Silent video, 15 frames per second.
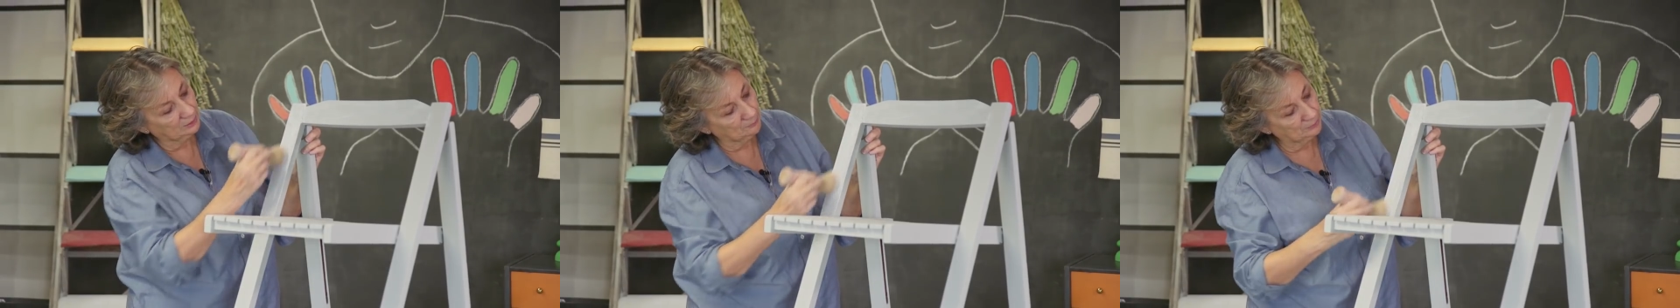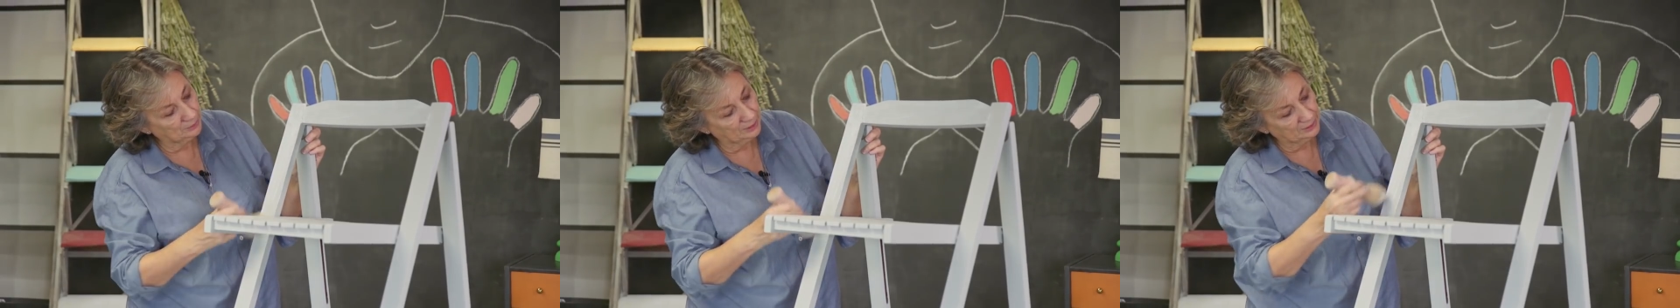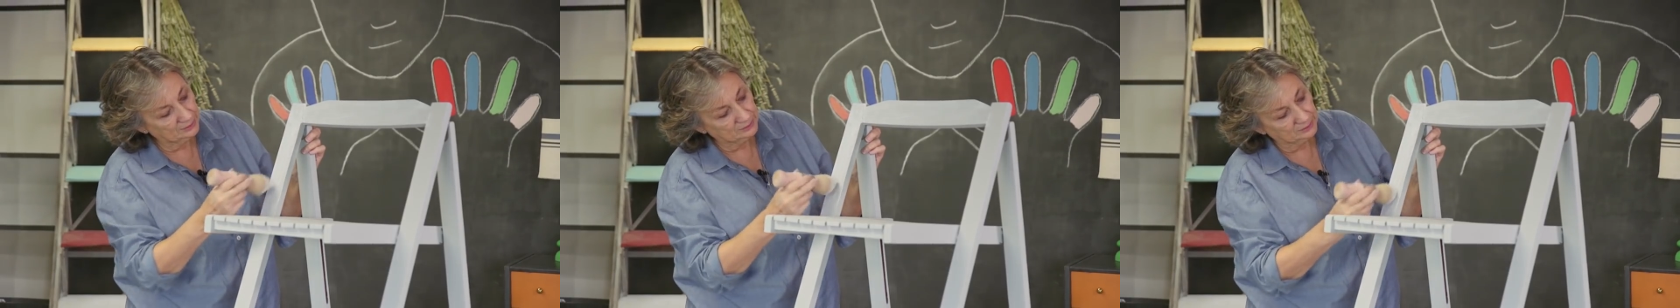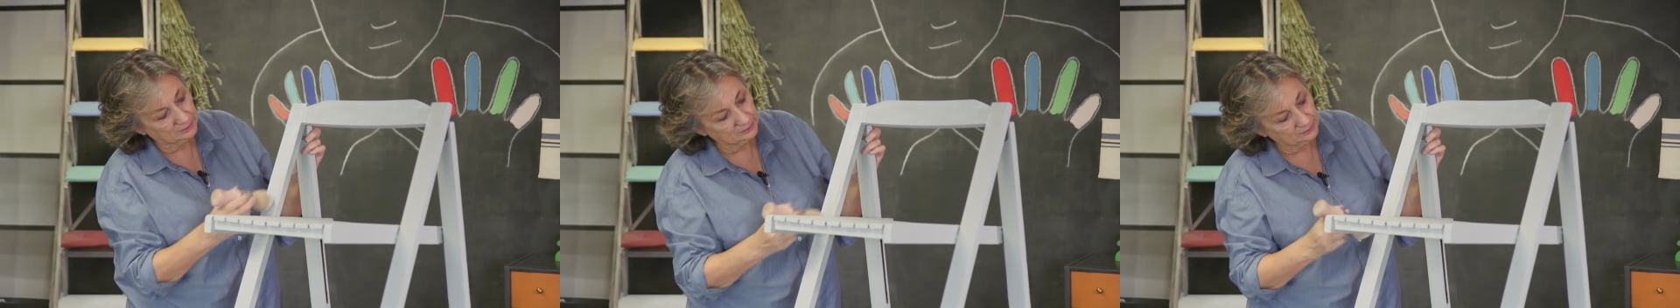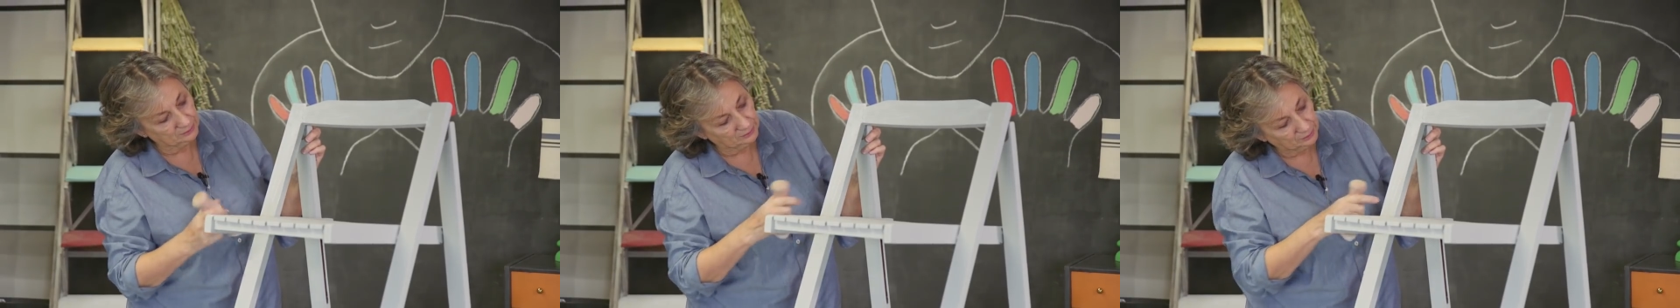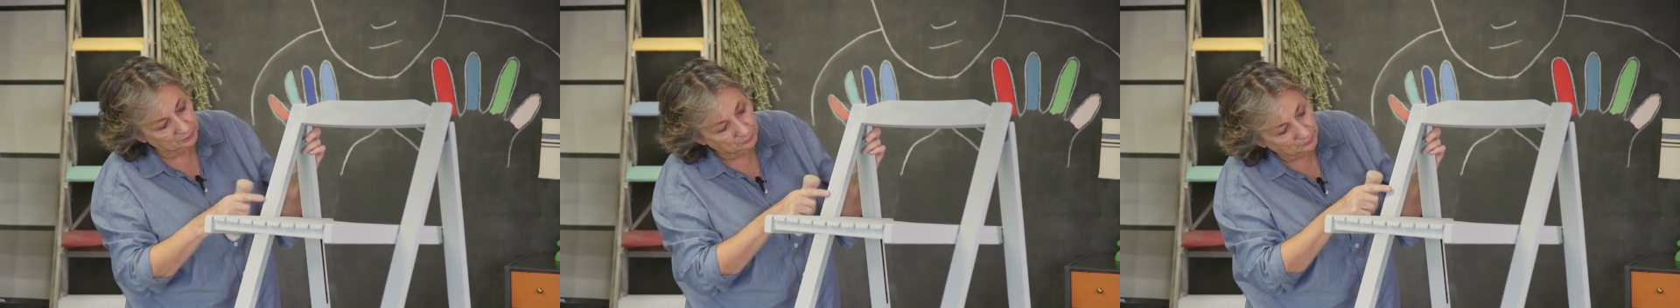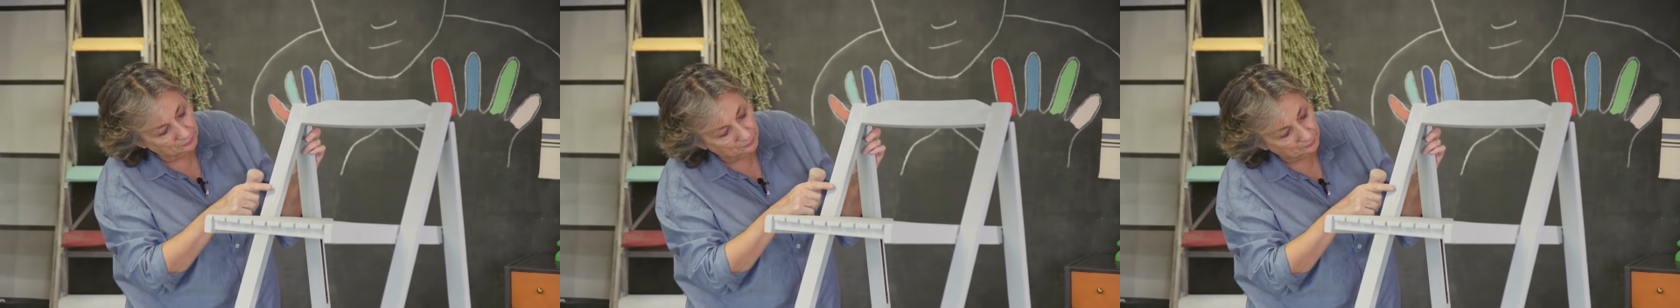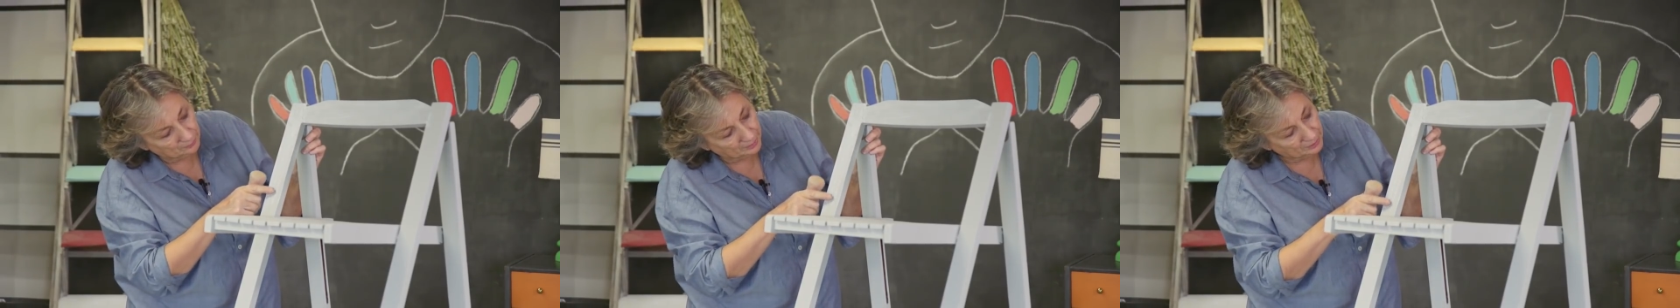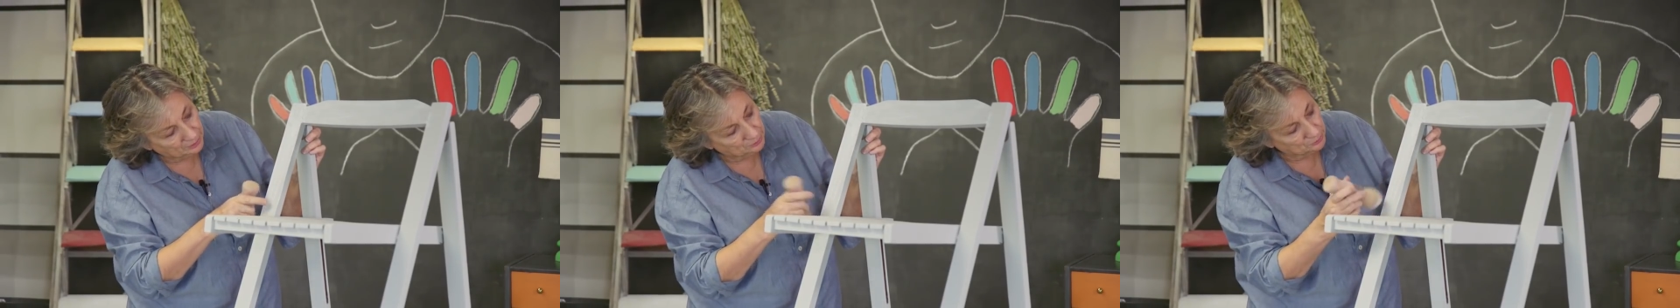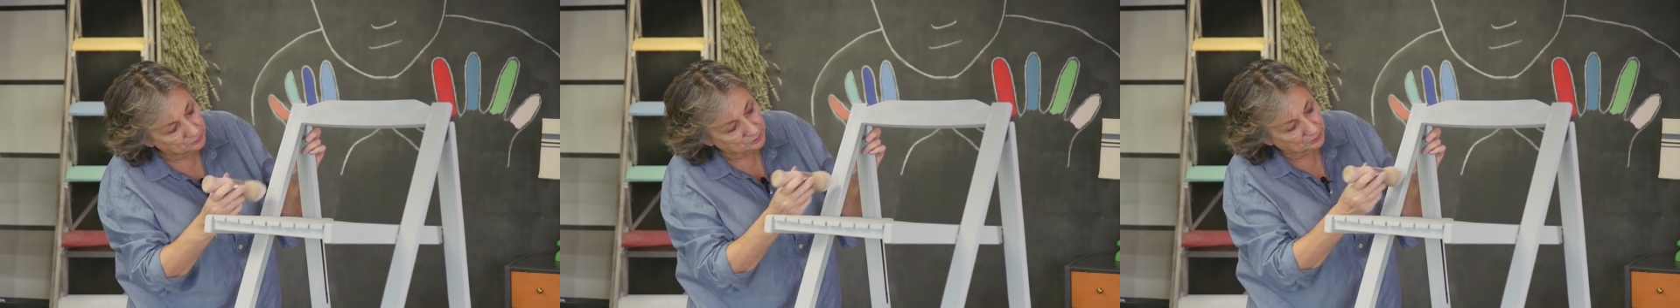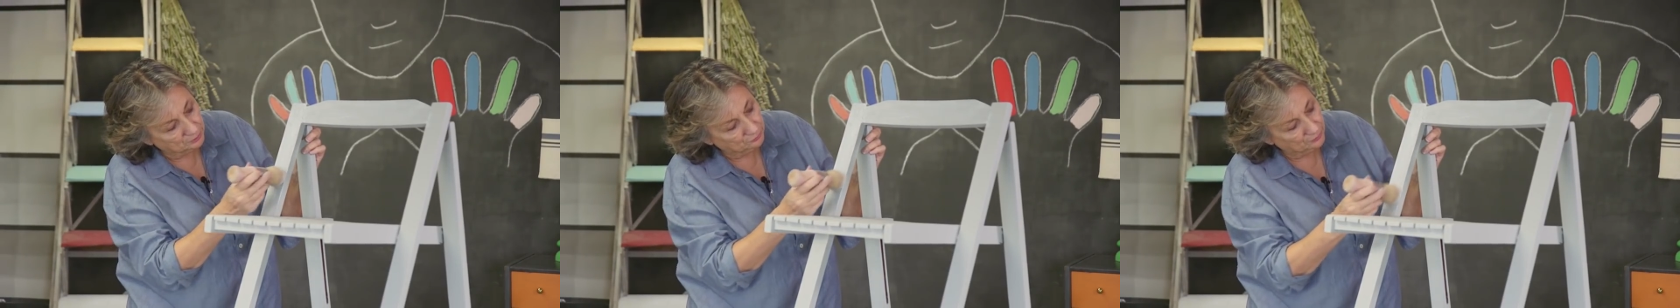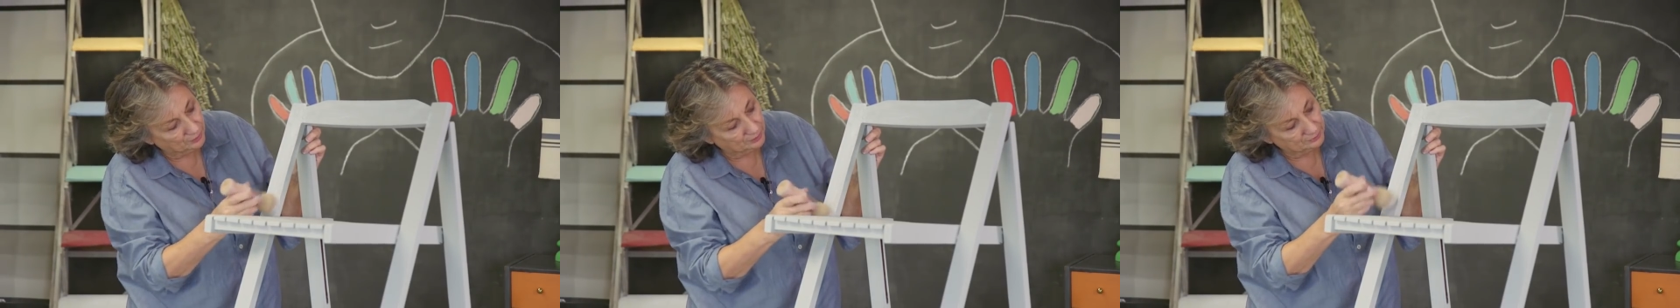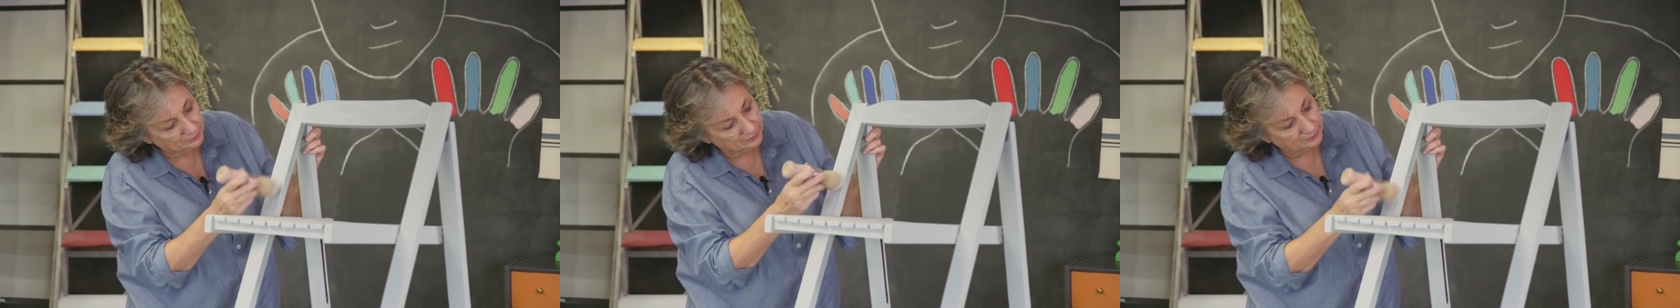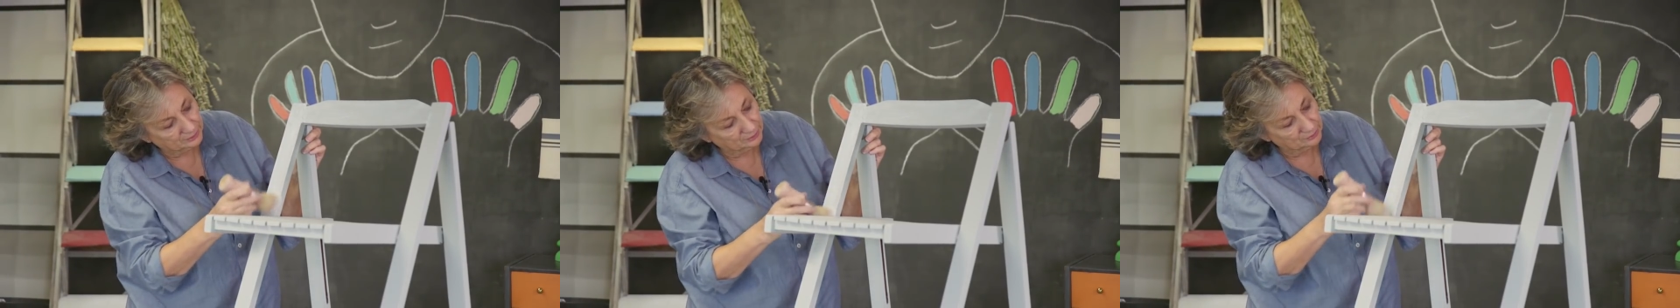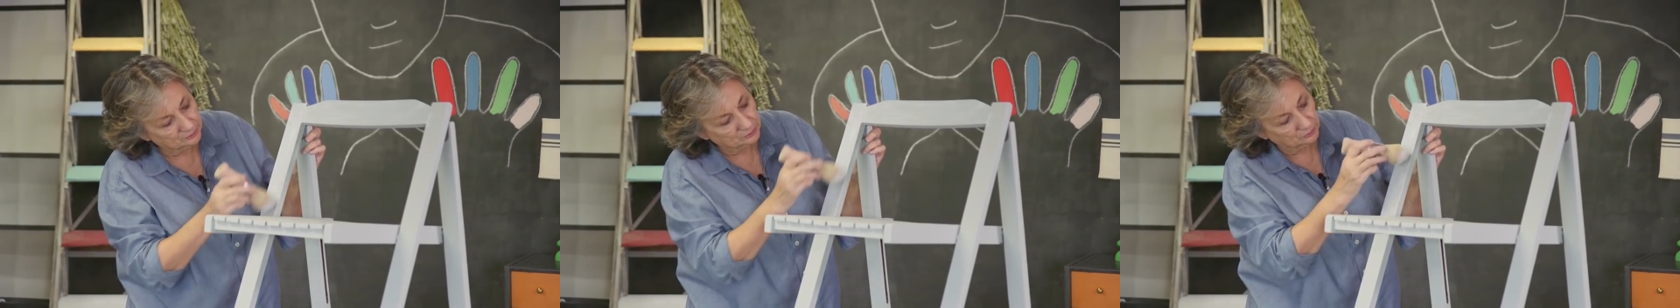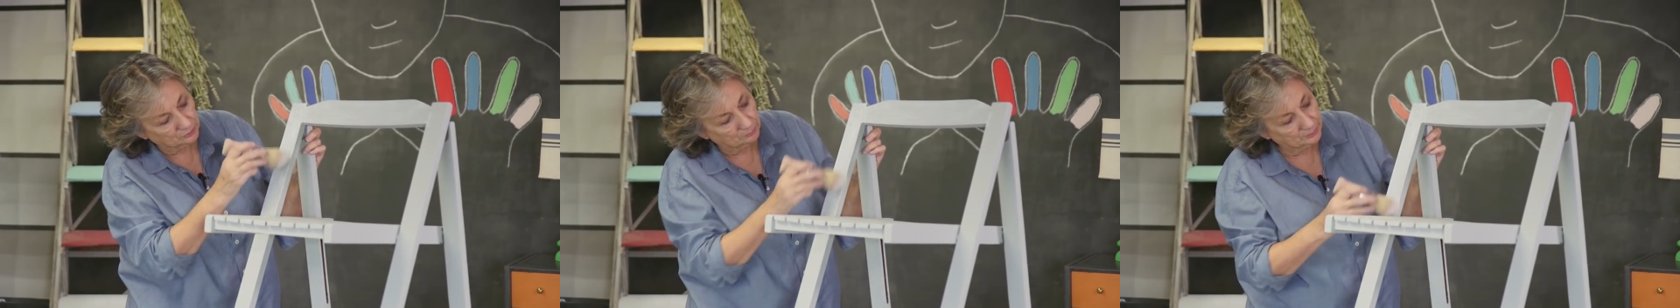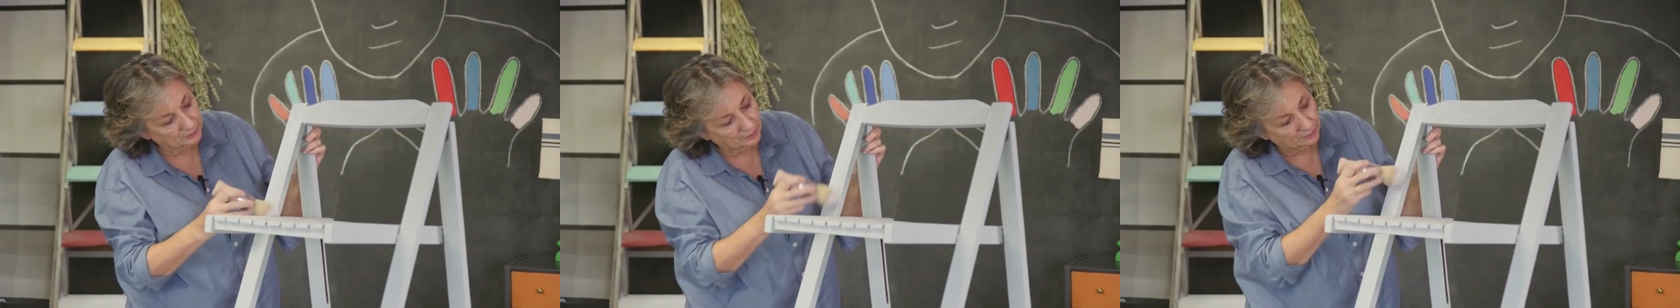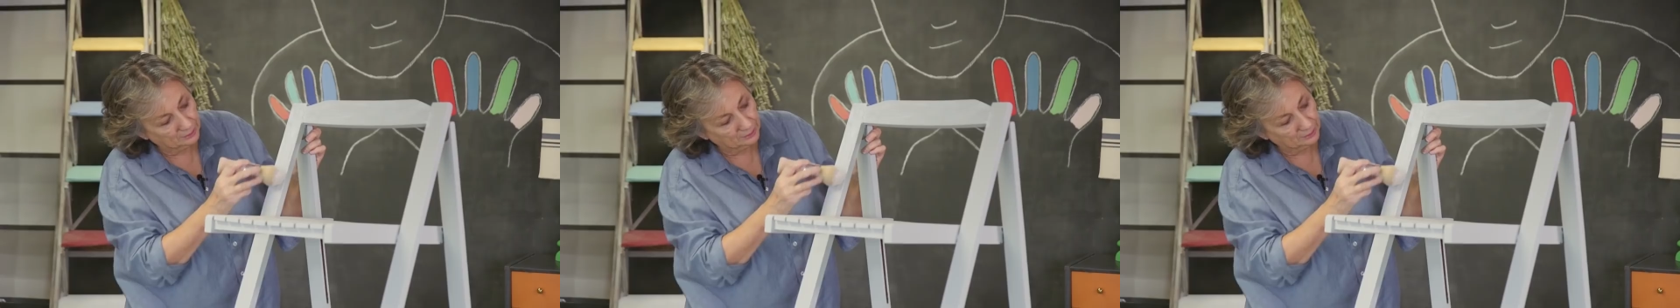some places you even make use of the fact that it goes on a bit